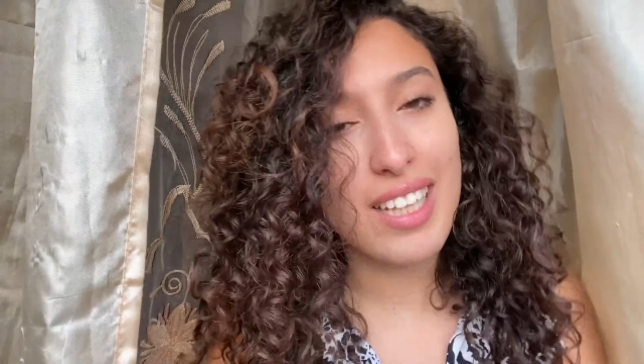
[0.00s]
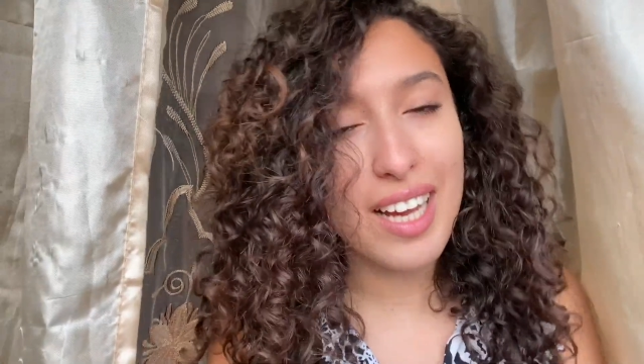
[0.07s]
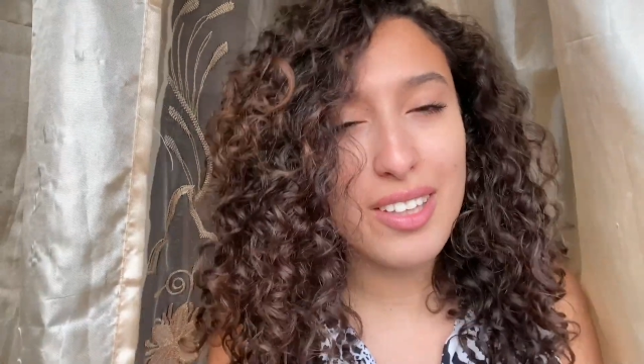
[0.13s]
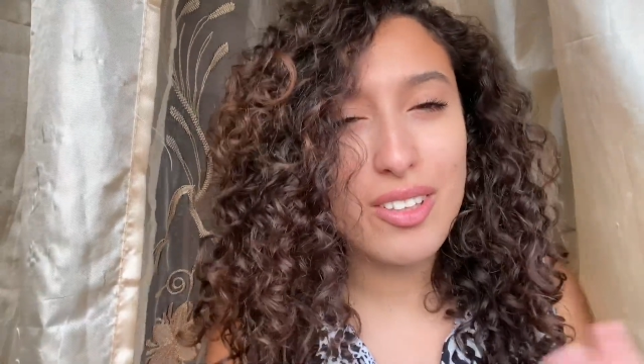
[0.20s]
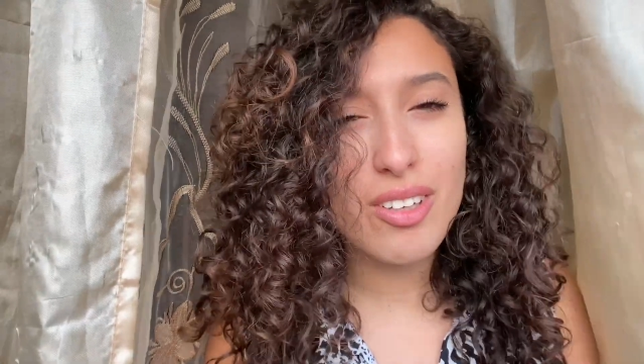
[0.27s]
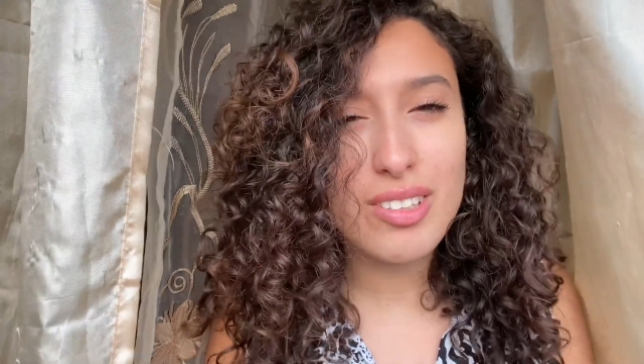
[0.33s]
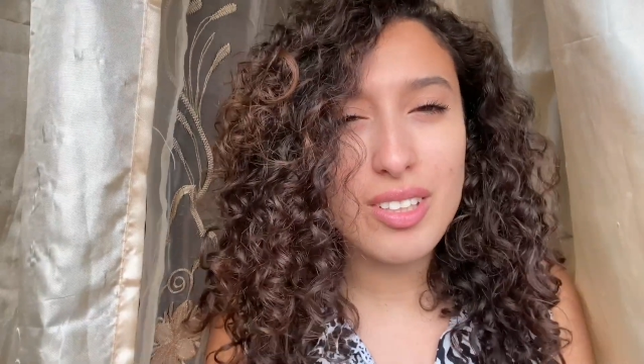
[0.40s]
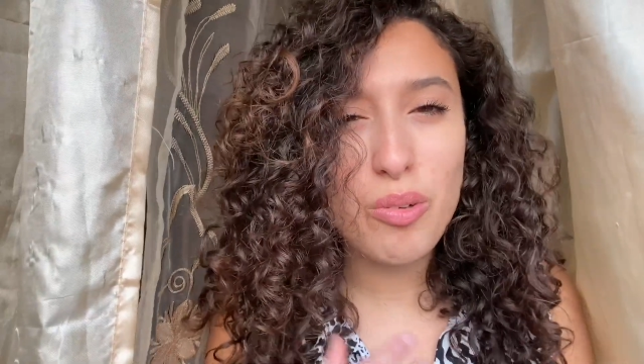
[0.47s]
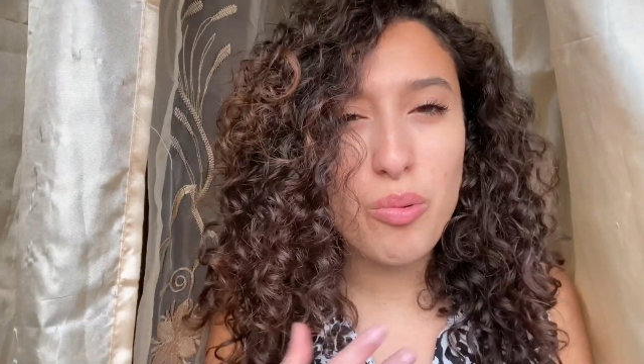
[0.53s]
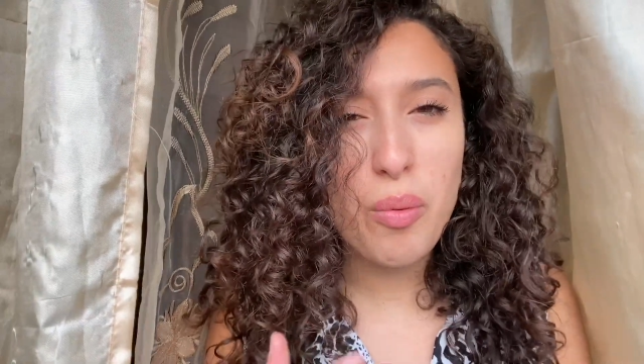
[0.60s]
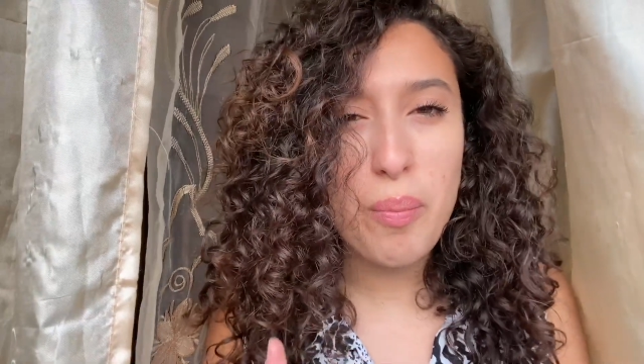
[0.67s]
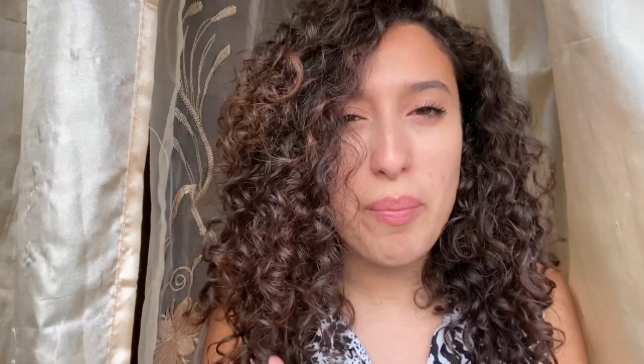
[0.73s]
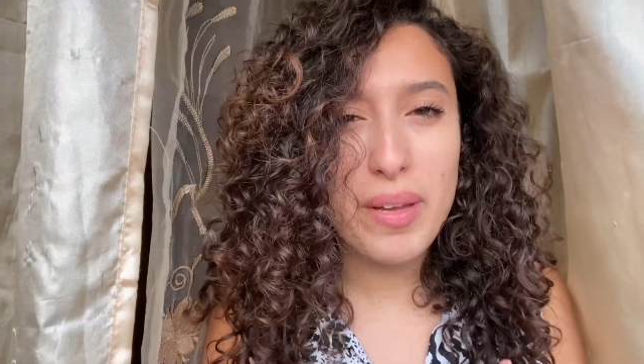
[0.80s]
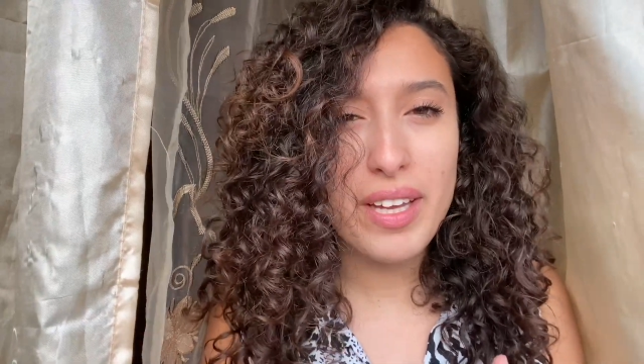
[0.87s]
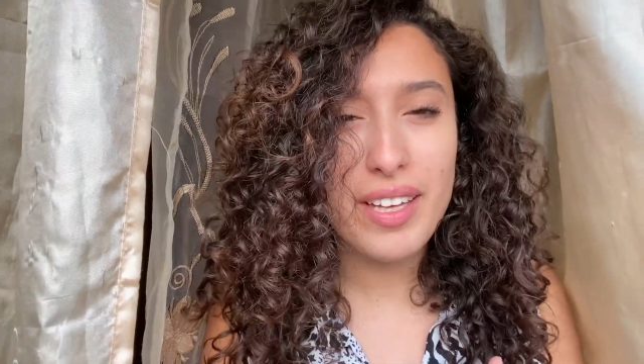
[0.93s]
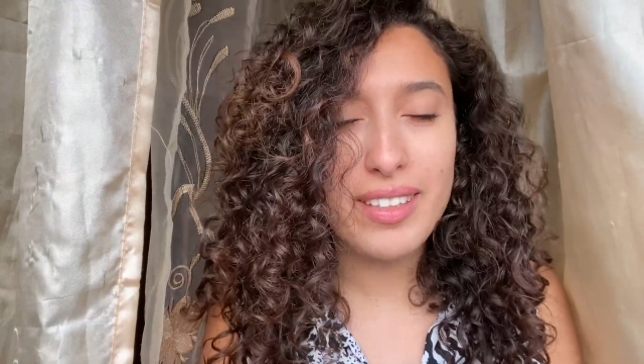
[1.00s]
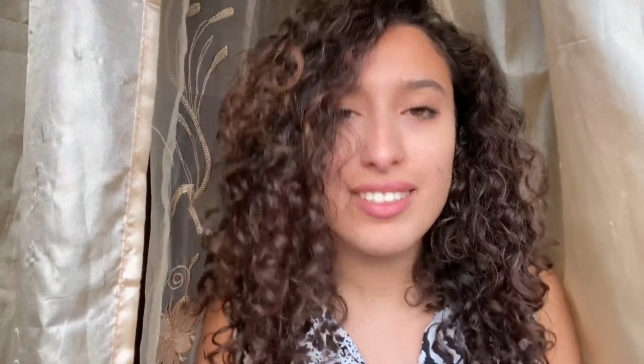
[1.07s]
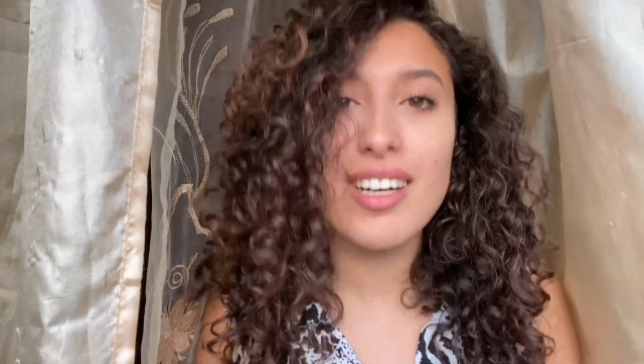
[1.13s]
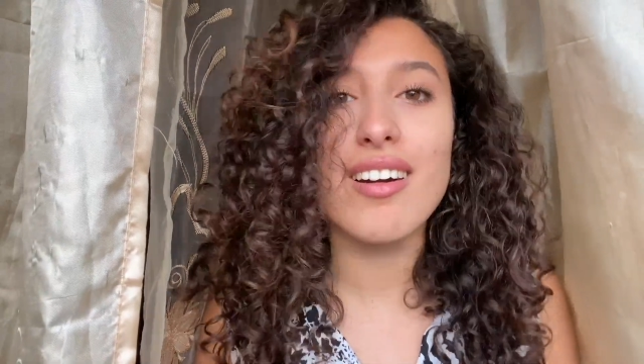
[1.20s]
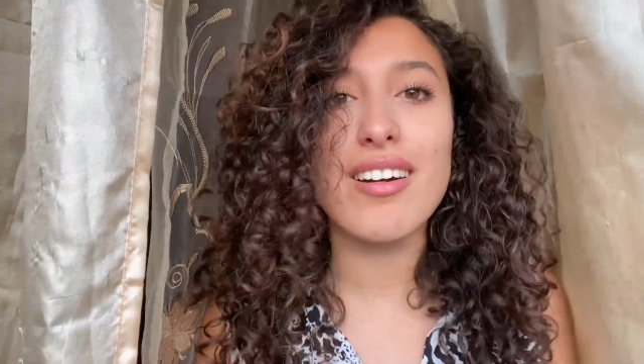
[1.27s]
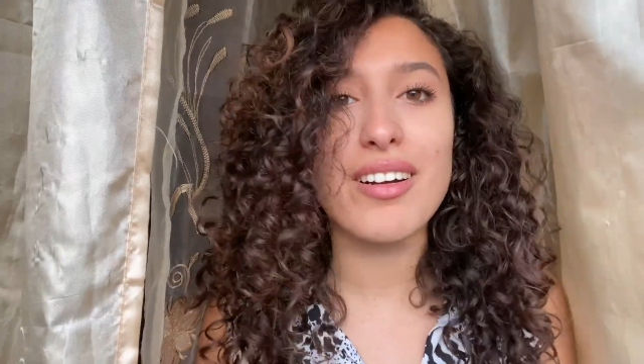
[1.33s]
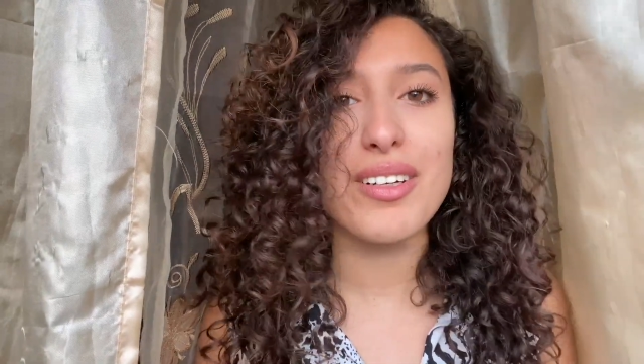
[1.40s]
I thought it would be
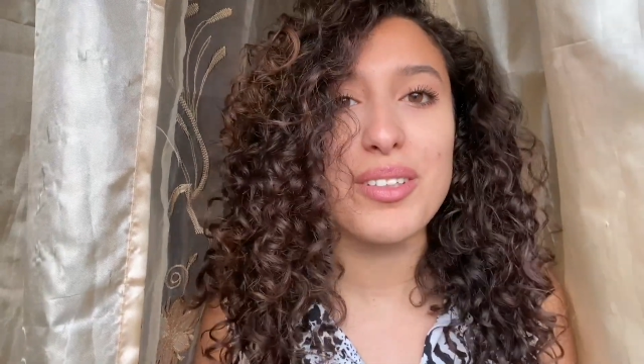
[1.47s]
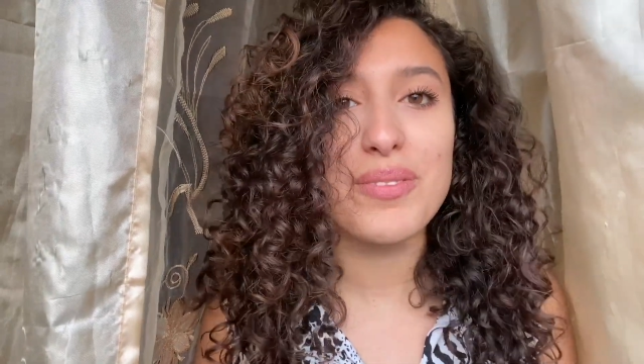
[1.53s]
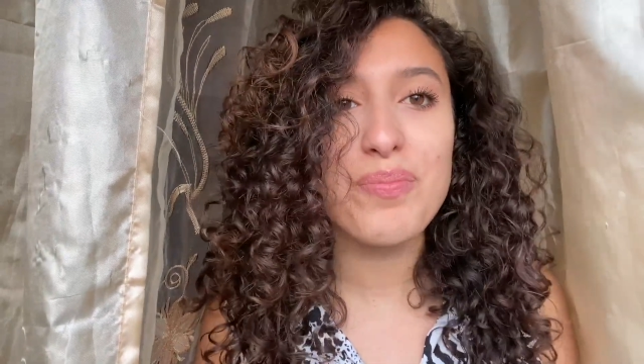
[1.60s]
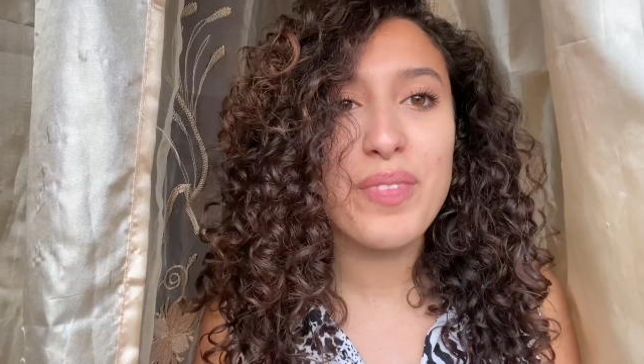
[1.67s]
darker,